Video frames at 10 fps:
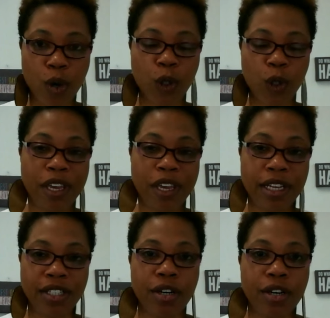Coach Speak
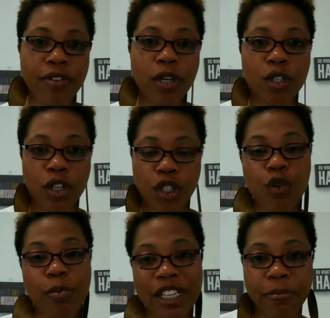and Serve. Those are the
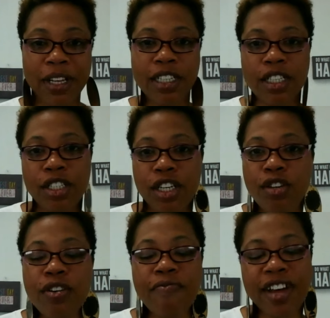two best places that
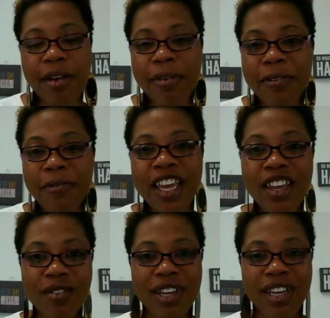you can find me.
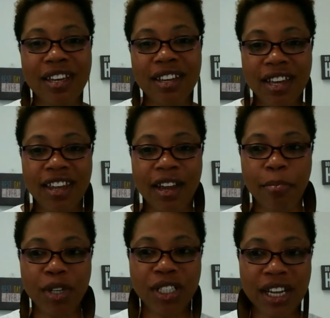Thank you again, Yakinea. I
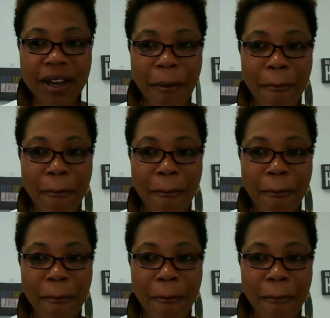appreciate it.